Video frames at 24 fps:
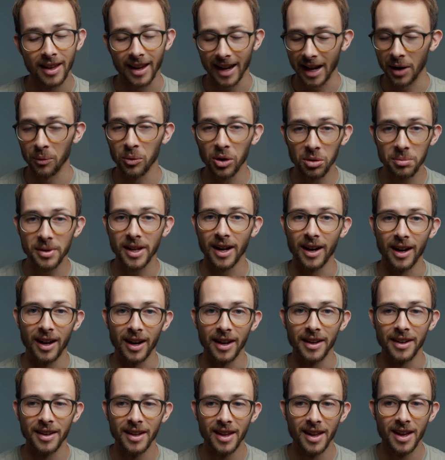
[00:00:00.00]
It will be
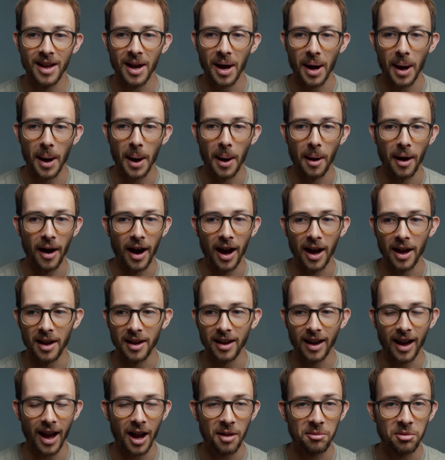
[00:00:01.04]
hard.
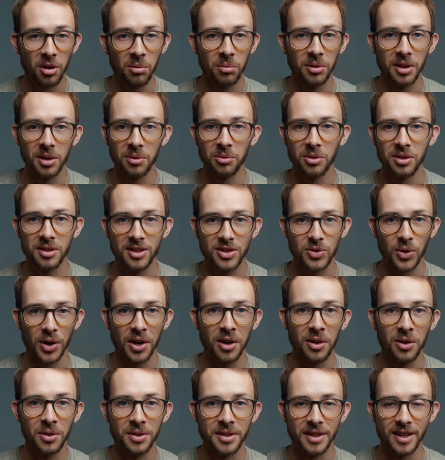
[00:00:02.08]
I probably would
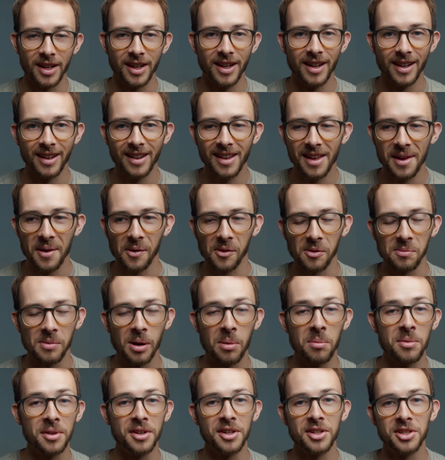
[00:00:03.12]
struggle to
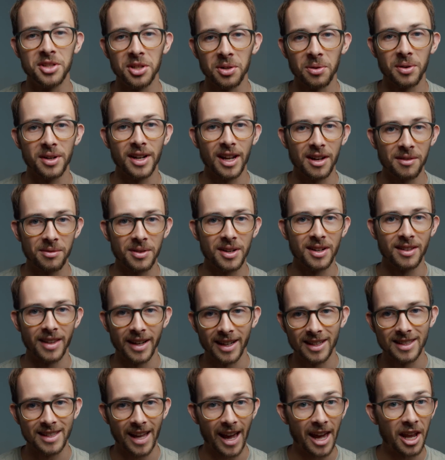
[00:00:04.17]
remember to do it every
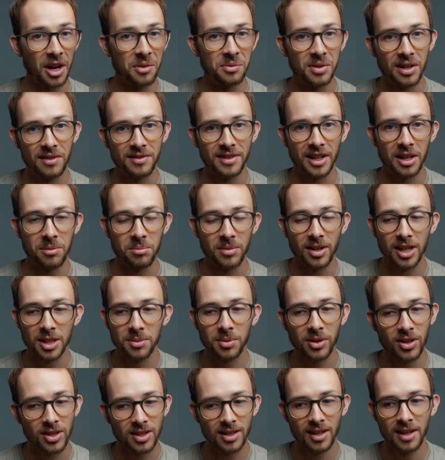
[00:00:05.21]
like 10 or 15 minutes
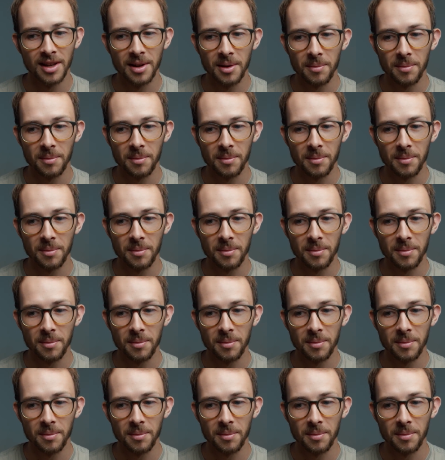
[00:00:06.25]
because